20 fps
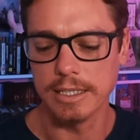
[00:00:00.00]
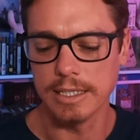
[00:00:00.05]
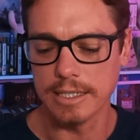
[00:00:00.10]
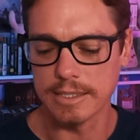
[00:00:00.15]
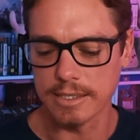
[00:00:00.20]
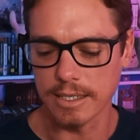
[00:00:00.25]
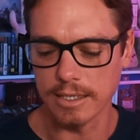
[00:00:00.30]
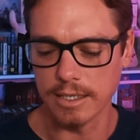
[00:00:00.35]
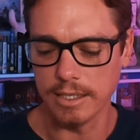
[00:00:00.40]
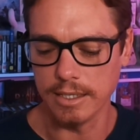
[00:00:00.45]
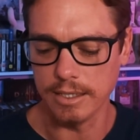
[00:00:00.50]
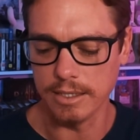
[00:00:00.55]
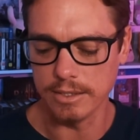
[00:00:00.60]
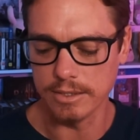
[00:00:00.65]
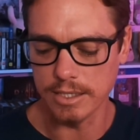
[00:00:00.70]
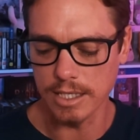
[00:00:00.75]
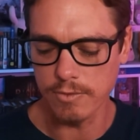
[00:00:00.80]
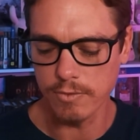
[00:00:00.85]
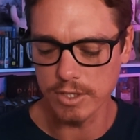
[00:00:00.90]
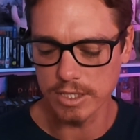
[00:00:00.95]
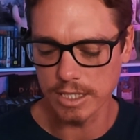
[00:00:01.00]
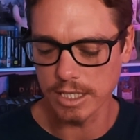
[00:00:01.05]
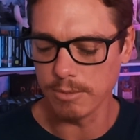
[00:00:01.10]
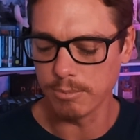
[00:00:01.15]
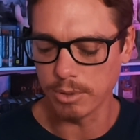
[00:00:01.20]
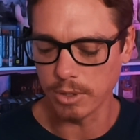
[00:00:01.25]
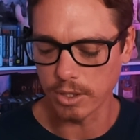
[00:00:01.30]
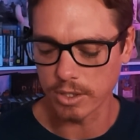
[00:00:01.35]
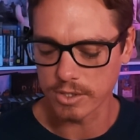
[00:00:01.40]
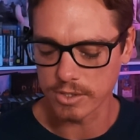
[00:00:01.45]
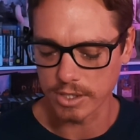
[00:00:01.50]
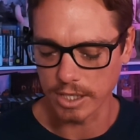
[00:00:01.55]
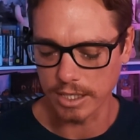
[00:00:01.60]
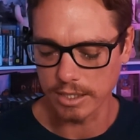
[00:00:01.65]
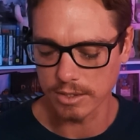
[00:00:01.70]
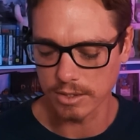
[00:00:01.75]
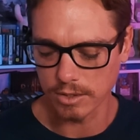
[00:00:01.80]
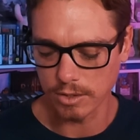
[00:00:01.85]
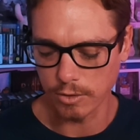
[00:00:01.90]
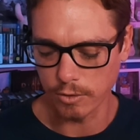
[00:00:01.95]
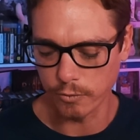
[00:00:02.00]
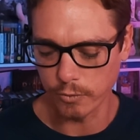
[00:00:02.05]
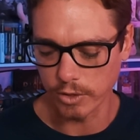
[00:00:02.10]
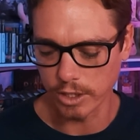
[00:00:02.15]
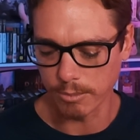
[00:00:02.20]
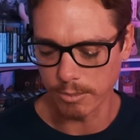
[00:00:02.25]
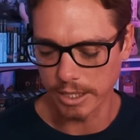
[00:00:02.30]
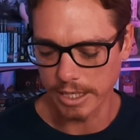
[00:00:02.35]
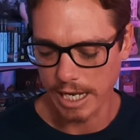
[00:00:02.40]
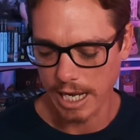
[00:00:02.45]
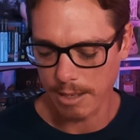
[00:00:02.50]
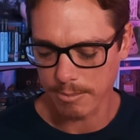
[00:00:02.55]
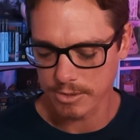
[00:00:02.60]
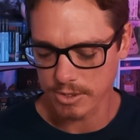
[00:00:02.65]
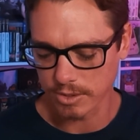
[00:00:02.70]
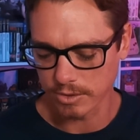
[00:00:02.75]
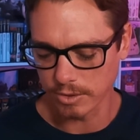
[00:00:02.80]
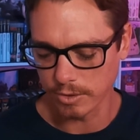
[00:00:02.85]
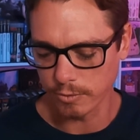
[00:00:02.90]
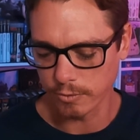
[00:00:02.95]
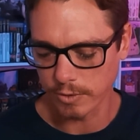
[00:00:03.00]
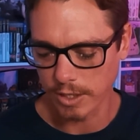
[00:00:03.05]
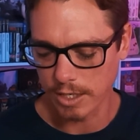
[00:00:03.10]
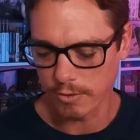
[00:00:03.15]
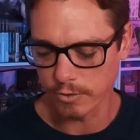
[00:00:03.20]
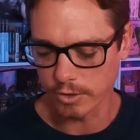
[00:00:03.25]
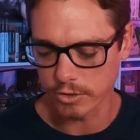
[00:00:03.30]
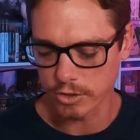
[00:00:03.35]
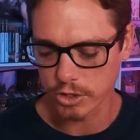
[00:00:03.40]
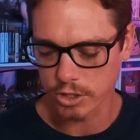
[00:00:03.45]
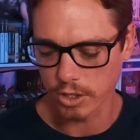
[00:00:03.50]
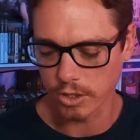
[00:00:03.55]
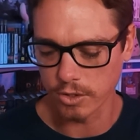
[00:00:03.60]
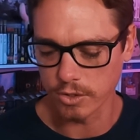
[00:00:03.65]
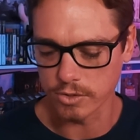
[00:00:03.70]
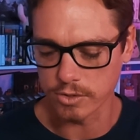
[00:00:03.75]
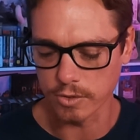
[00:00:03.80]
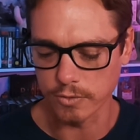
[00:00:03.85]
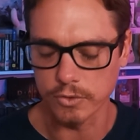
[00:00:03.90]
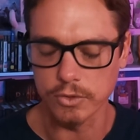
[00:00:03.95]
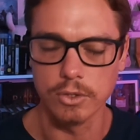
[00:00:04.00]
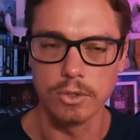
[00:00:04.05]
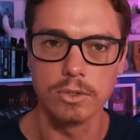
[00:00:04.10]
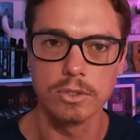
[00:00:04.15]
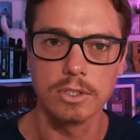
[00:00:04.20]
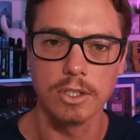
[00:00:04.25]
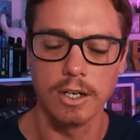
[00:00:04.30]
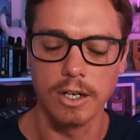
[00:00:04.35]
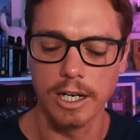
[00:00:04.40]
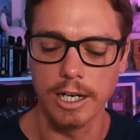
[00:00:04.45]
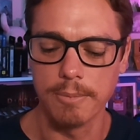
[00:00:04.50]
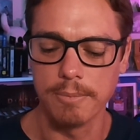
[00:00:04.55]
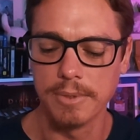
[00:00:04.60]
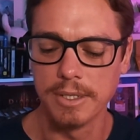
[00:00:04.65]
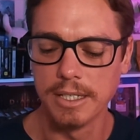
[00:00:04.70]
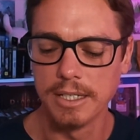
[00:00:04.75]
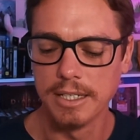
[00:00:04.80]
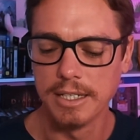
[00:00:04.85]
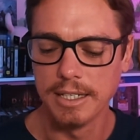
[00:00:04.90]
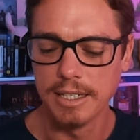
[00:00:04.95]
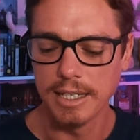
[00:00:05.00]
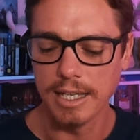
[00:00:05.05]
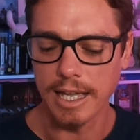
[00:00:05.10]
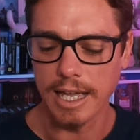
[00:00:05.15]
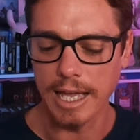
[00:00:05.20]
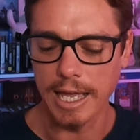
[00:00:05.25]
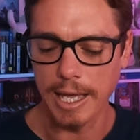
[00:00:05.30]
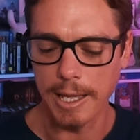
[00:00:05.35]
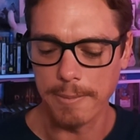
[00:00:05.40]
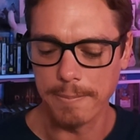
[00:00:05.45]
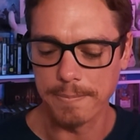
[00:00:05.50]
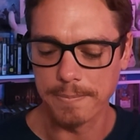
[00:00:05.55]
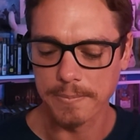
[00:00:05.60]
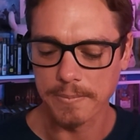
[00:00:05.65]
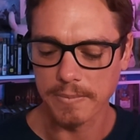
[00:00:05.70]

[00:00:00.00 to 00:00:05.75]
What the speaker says: It's a DVD box set of one of my absolute favorite shows of all time. And